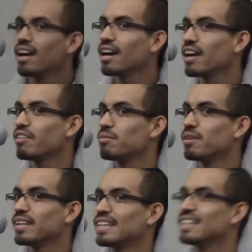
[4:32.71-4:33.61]
Hi
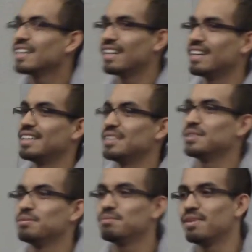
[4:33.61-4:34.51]
everybody,
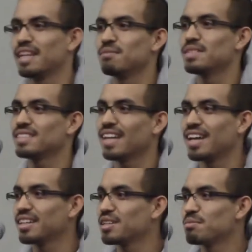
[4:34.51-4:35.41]
my name is
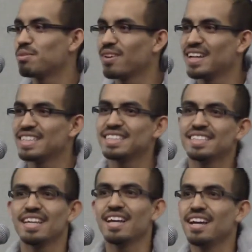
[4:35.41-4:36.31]
Edgar Perez.
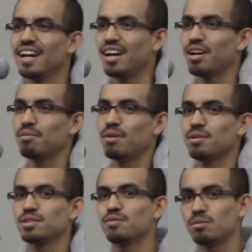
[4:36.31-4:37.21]
I
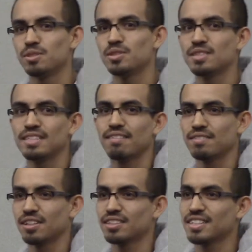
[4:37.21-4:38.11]
was a former student of
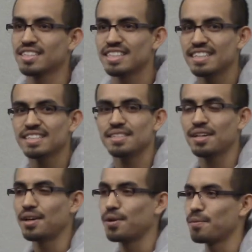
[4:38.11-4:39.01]
Dr. Garcia's.
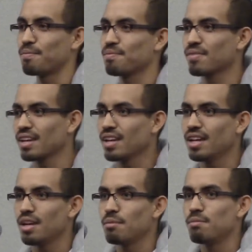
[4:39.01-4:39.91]

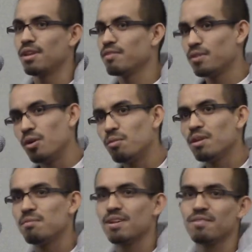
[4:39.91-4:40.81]
Many of you know me,
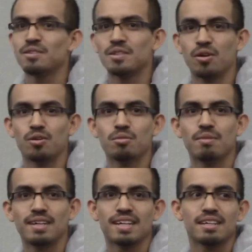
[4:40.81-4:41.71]
many of you don't,
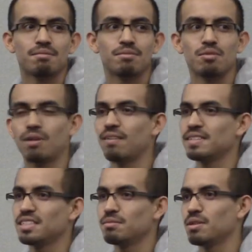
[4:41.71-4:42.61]
but you probably
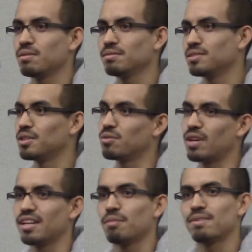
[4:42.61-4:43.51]
see me,
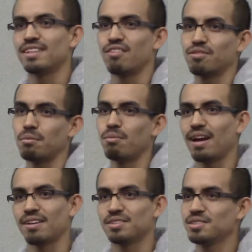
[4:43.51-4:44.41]
running up and down from
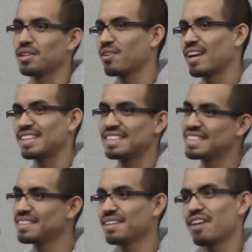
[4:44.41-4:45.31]
bio to Lacrette's
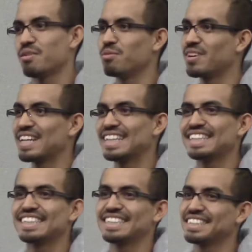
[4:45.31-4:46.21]
every morning
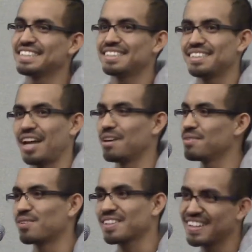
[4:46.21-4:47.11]
because I
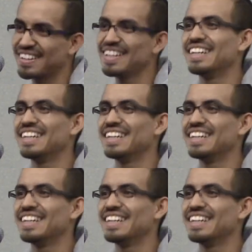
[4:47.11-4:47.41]
work there